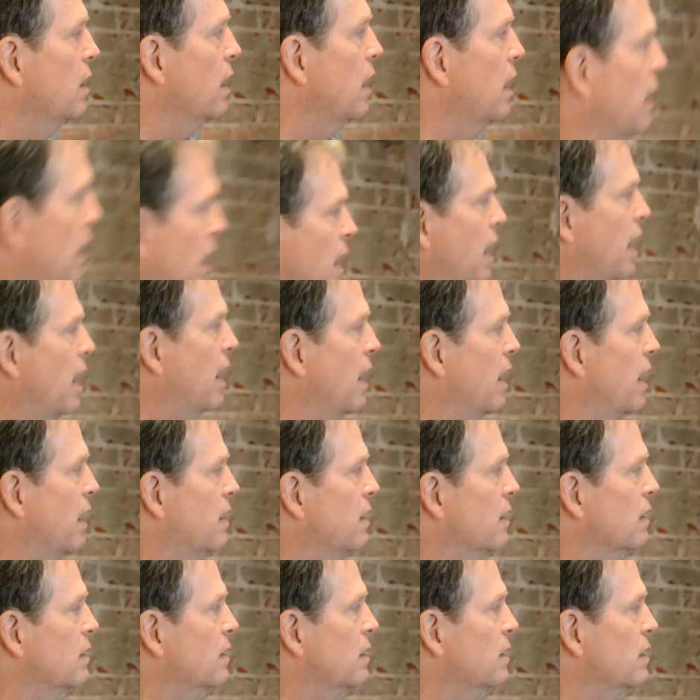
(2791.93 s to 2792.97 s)
and add
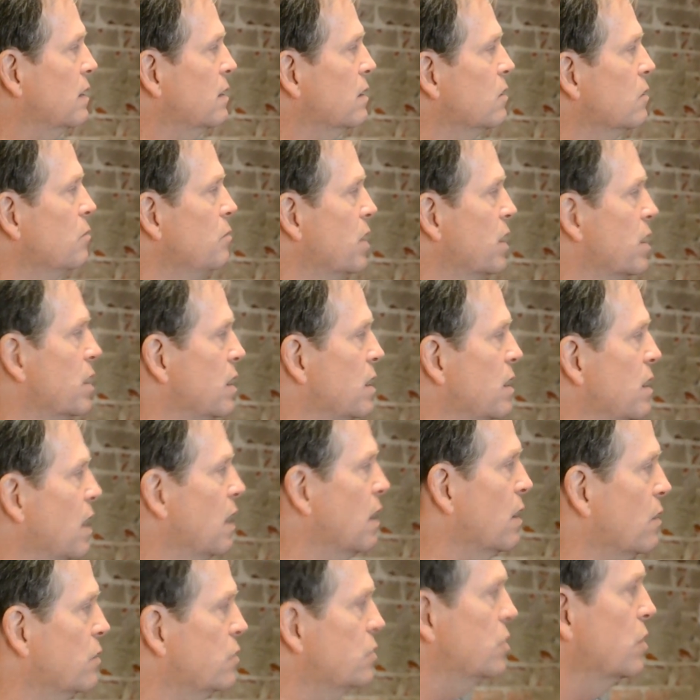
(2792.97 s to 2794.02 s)
a little bit of
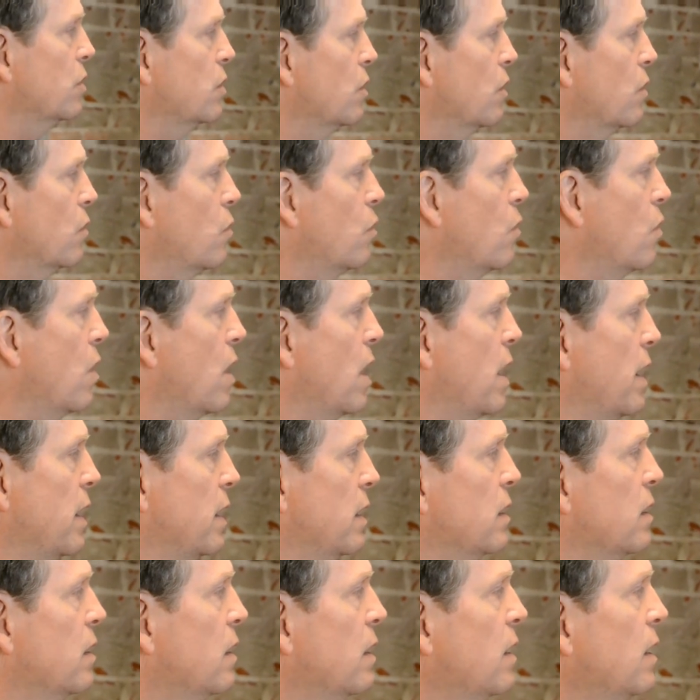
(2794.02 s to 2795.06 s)
yellow to your white
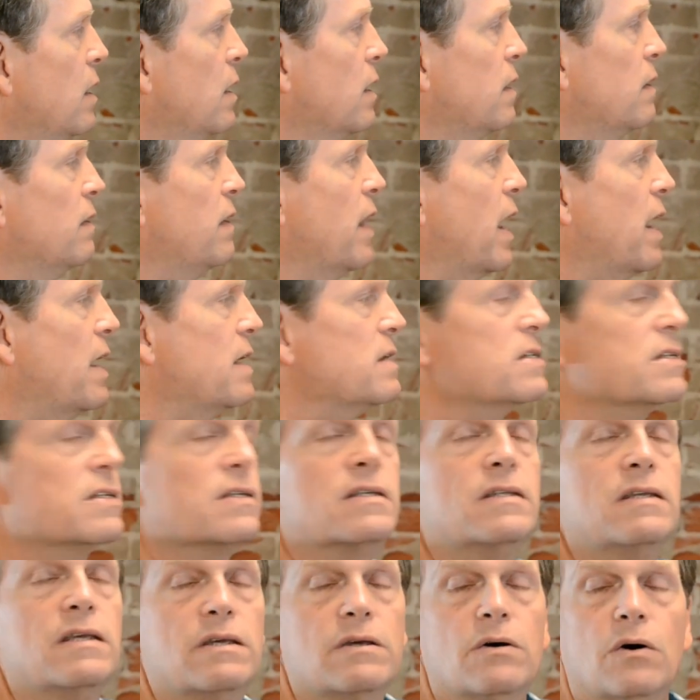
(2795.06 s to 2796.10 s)
that's
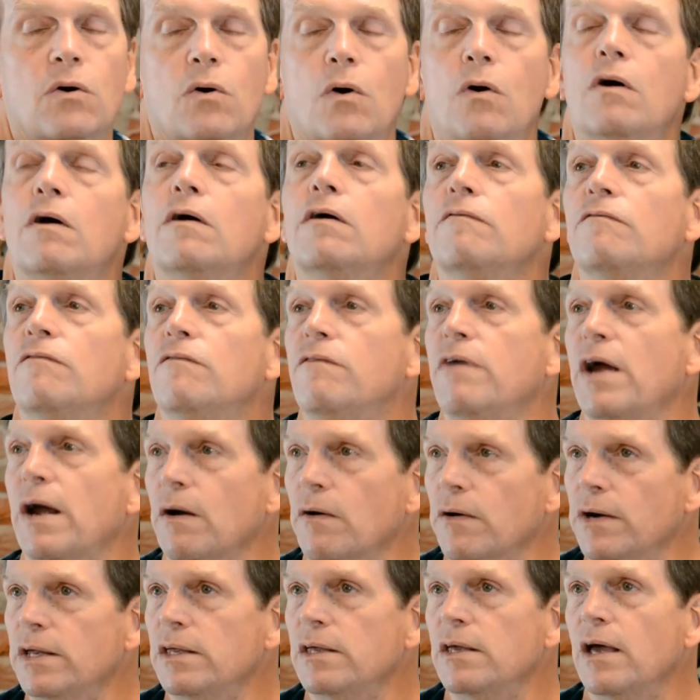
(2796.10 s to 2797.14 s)
still
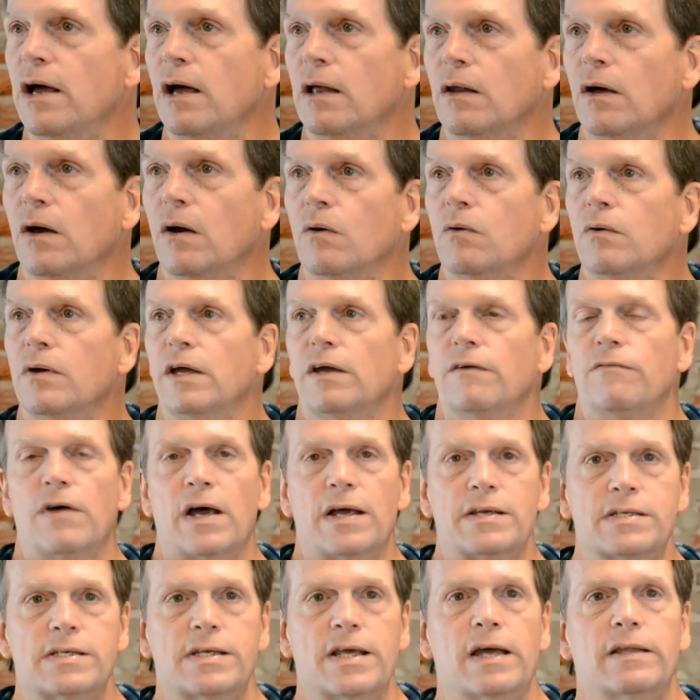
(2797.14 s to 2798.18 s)
very yellow. If
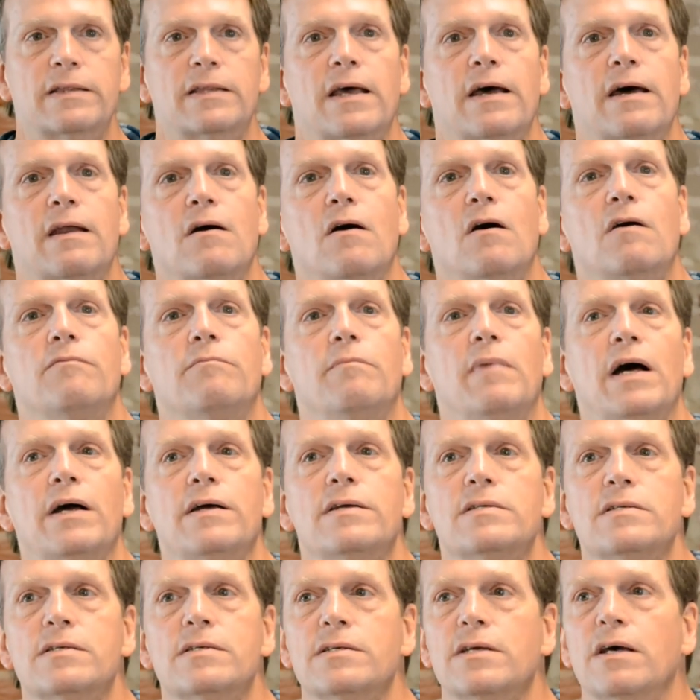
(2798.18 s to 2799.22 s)
I sat that off by
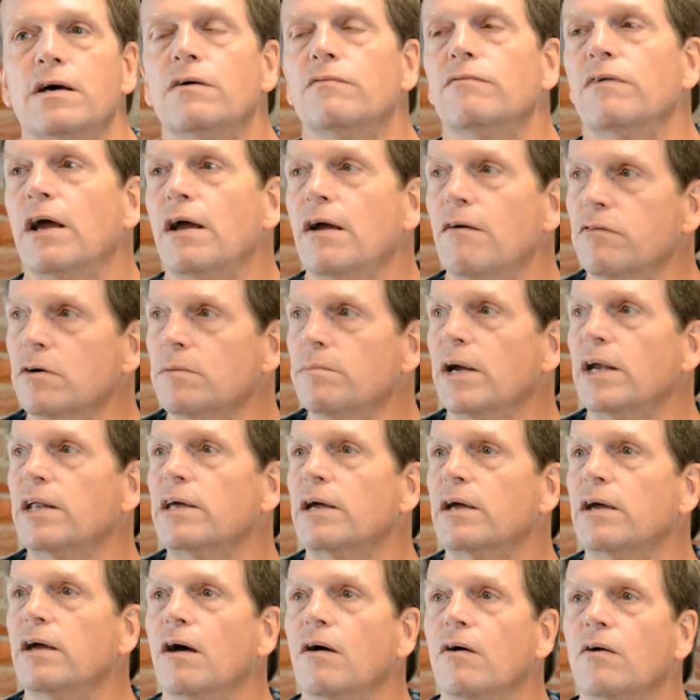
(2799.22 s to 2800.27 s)
itself, everybody
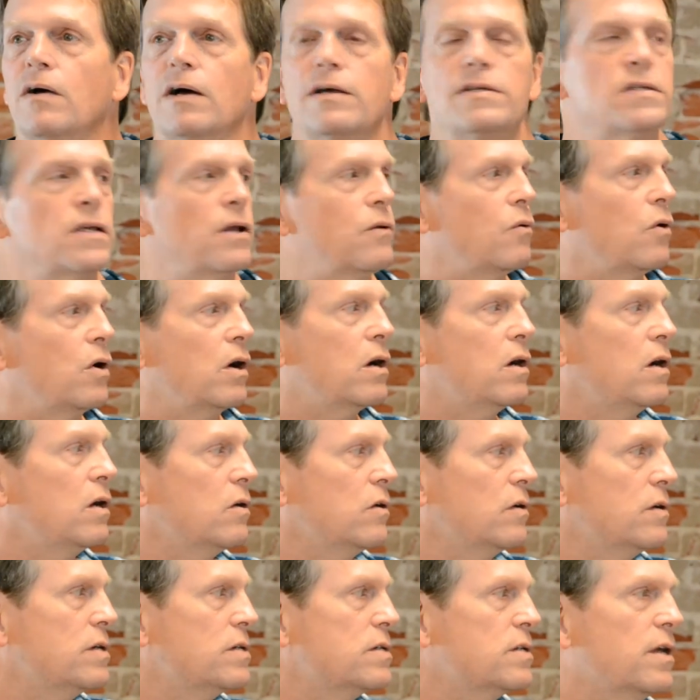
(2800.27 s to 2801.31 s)
go, I'd say, what
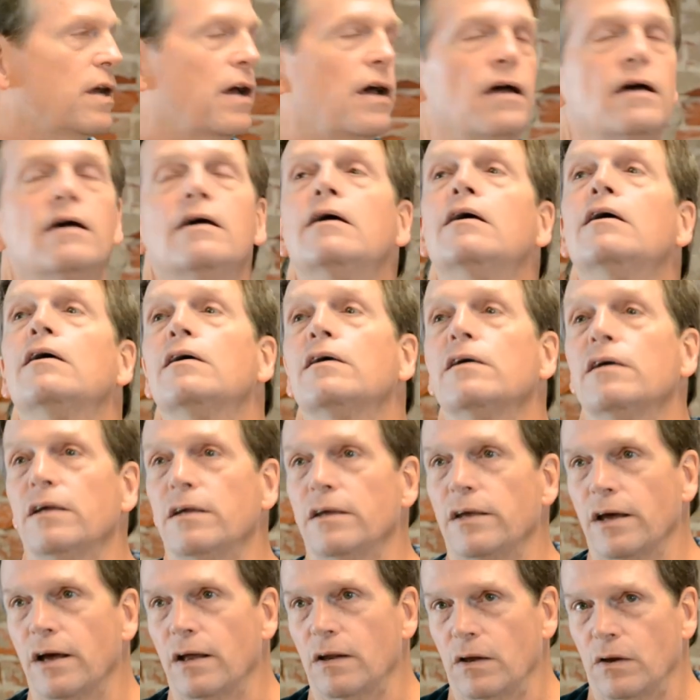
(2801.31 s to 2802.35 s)
color is that?
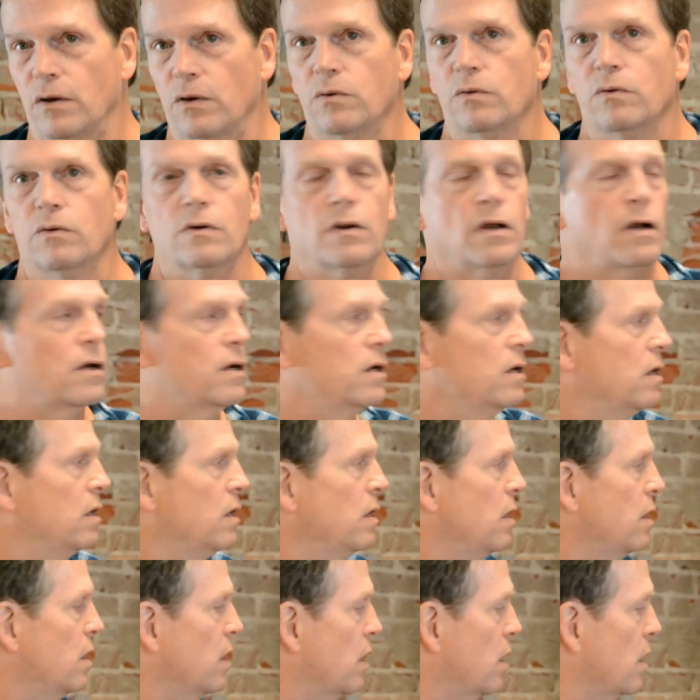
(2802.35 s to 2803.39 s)
Yellow, right?
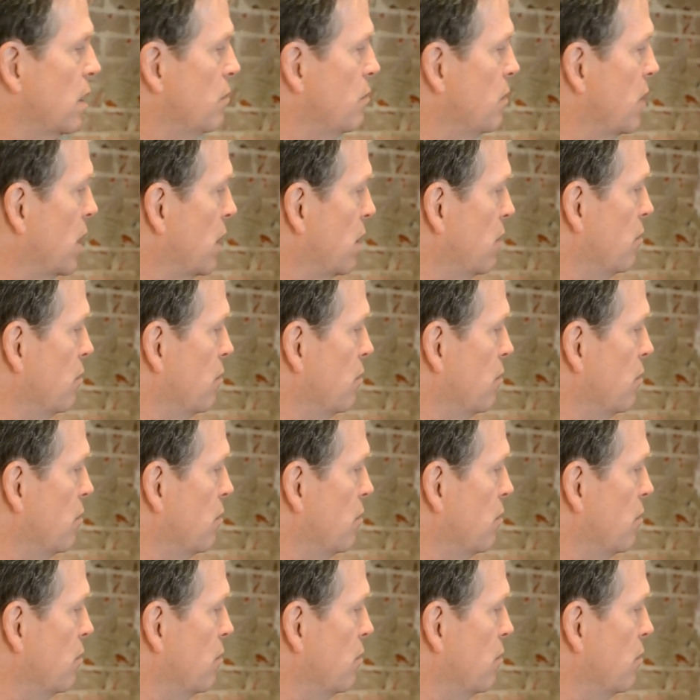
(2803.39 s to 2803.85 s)
Um,